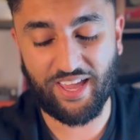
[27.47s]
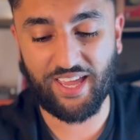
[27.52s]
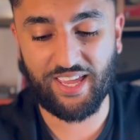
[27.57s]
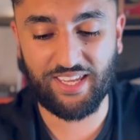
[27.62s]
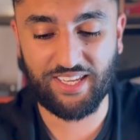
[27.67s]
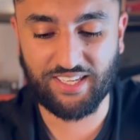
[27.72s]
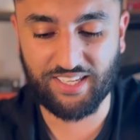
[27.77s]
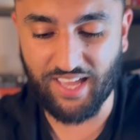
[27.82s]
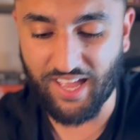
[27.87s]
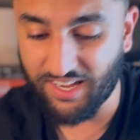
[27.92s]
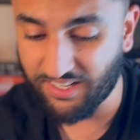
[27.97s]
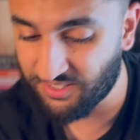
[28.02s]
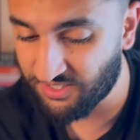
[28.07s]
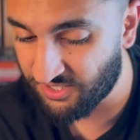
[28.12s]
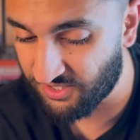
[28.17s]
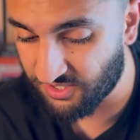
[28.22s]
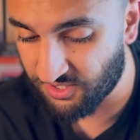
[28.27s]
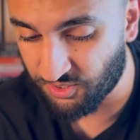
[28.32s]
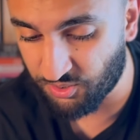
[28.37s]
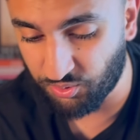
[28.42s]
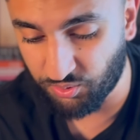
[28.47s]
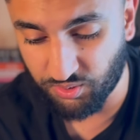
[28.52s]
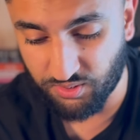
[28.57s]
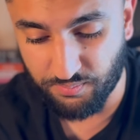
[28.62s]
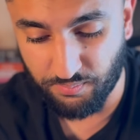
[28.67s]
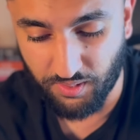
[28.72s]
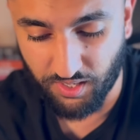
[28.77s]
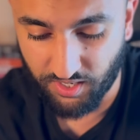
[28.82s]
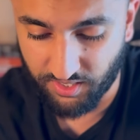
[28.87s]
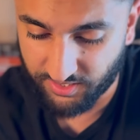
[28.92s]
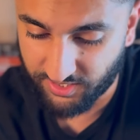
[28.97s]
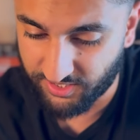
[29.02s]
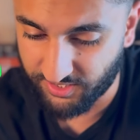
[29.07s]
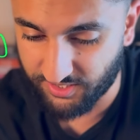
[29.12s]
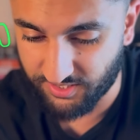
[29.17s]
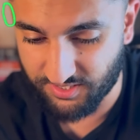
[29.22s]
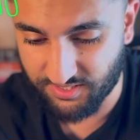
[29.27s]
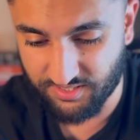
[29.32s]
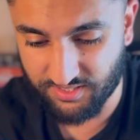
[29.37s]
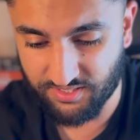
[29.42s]
a cactus called
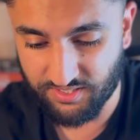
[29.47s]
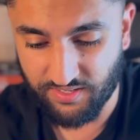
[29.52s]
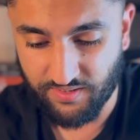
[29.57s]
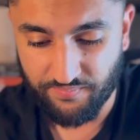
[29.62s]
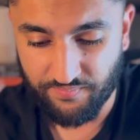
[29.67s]
Marcus.